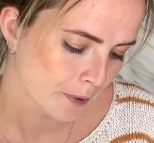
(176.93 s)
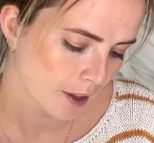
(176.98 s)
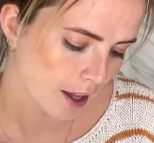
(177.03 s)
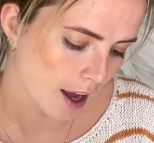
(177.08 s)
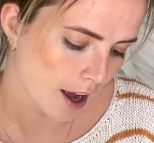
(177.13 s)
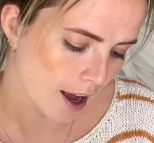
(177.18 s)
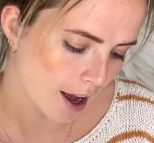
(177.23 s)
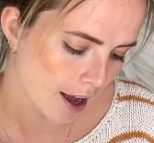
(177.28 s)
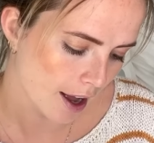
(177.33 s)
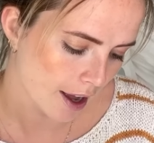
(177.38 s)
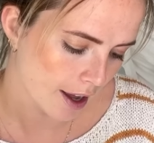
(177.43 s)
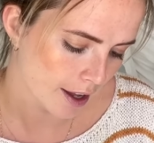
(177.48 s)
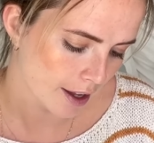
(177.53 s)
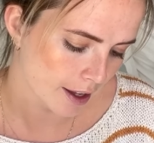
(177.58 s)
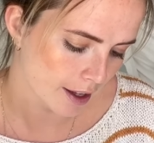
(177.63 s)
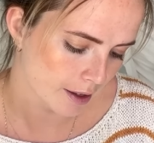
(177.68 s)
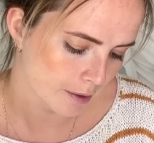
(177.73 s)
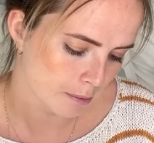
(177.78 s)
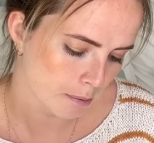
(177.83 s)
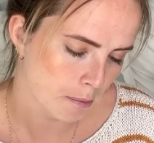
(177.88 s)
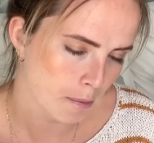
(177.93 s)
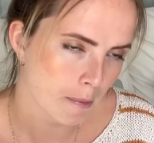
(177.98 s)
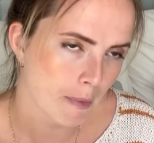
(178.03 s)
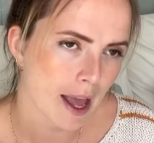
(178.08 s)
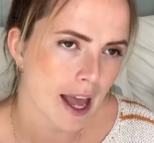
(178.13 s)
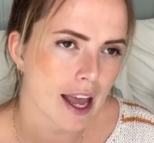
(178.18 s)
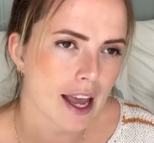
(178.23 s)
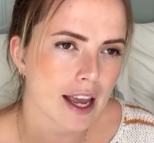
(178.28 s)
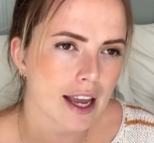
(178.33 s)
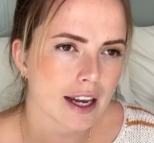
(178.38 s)
I
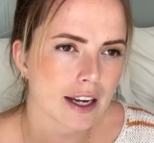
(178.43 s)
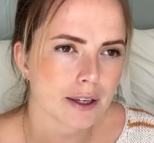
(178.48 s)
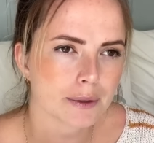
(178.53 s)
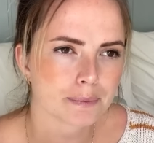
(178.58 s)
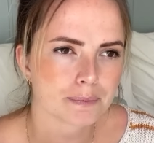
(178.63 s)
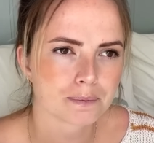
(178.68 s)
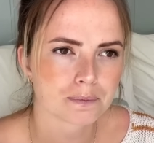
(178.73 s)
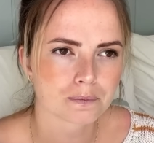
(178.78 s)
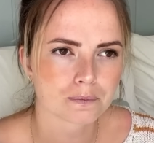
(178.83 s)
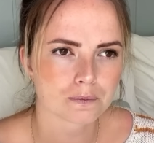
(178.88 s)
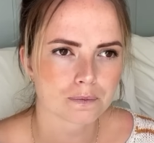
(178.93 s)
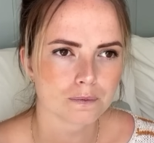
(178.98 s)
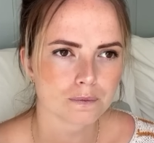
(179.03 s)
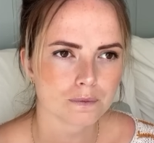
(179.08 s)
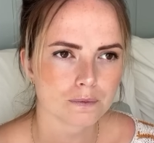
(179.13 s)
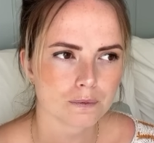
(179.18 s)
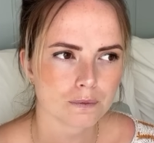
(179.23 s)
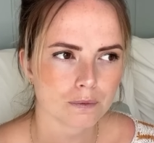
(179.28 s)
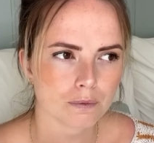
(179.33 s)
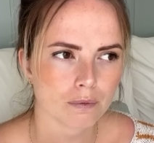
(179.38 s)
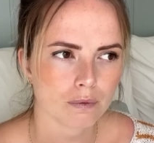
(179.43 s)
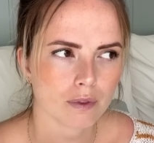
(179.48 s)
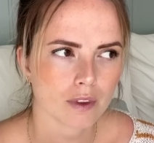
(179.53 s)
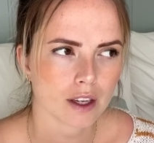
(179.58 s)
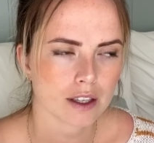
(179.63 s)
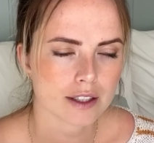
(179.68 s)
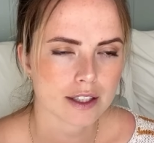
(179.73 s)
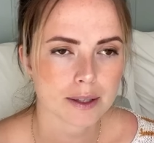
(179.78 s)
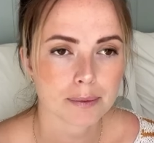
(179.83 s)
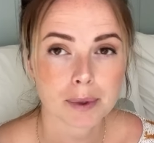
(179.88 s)
made
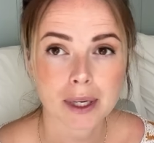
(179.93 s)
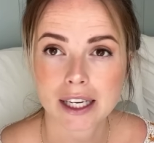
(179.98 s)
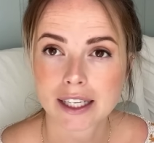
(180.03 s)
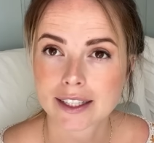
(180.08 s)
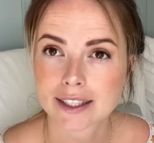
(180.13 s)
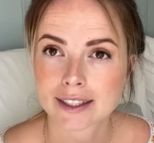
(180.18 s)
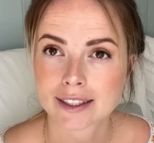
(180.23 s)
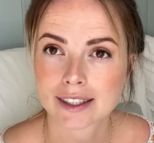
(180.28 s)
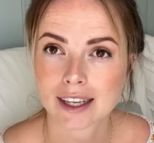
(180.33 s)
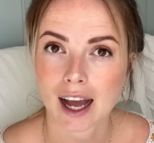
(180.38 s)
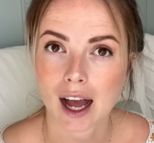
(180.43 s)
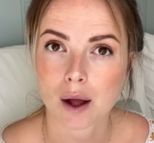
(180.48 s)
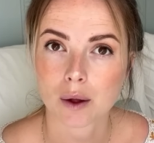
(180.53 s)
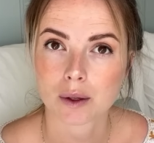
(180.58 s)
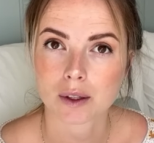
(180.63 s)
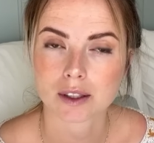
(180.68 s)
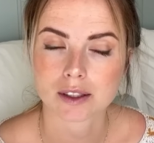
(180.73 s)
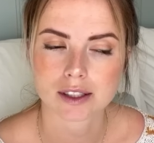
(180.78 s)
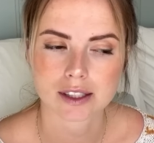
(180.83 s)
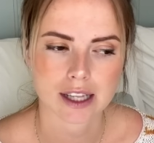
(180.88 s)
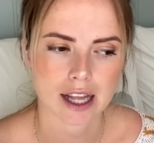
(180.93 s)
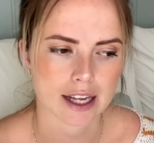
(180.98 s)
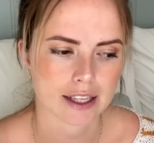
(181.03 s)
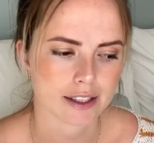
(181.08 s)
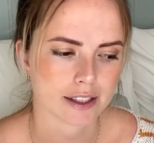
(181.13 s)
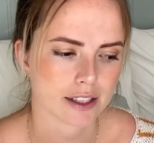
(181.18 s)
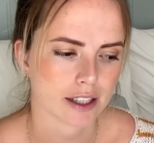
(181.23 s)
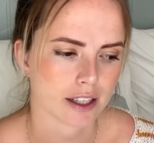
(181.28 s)
some kitchen towels last